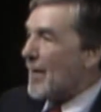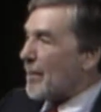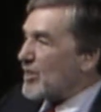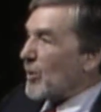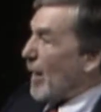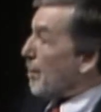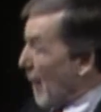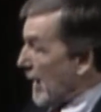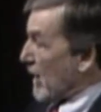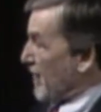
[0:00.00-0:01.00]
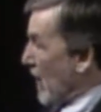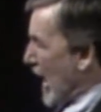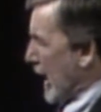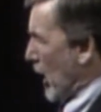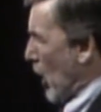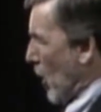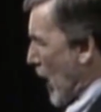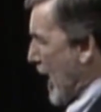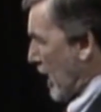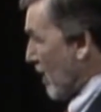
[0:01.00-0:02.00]
but you get punished for letting go,
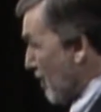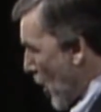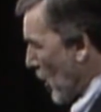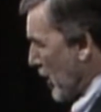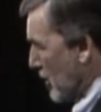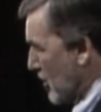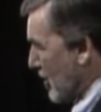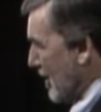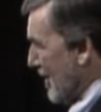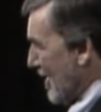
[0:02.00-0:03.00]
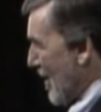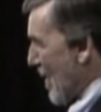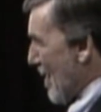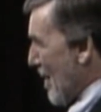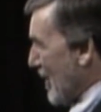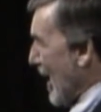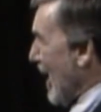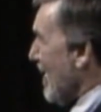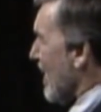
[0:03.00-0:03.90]
like in Foley's. Okay?